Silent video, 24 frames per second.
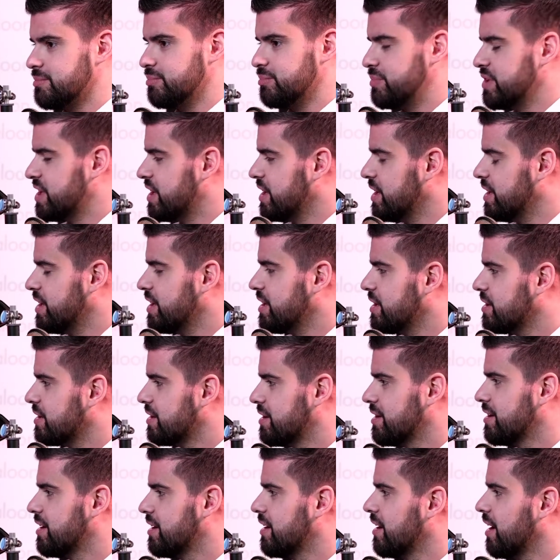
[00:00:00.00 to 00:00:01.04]
beginning,
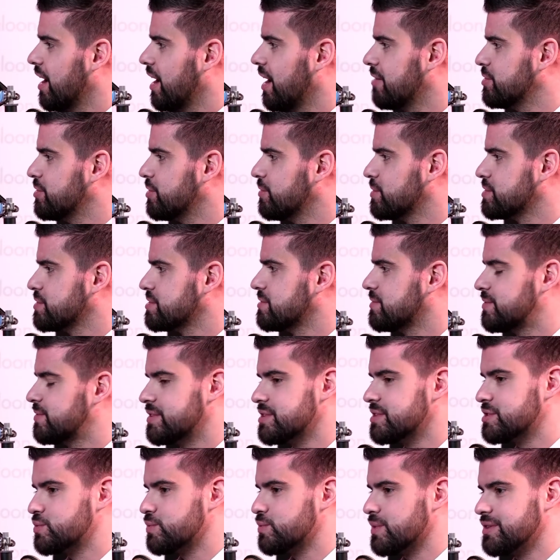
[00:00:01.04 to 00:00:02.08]
Avda was the
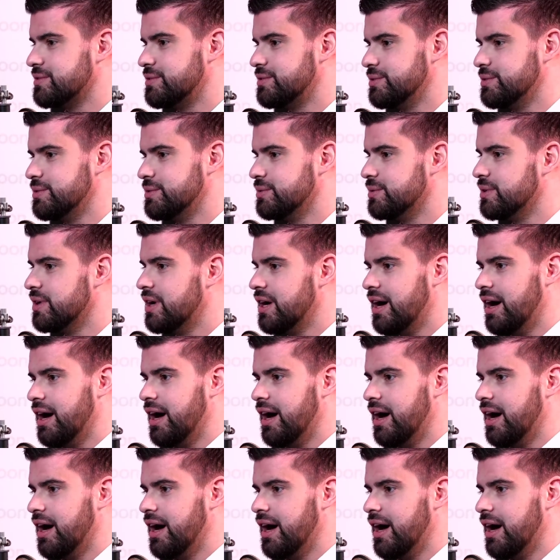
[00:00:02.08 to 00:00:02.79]
first one to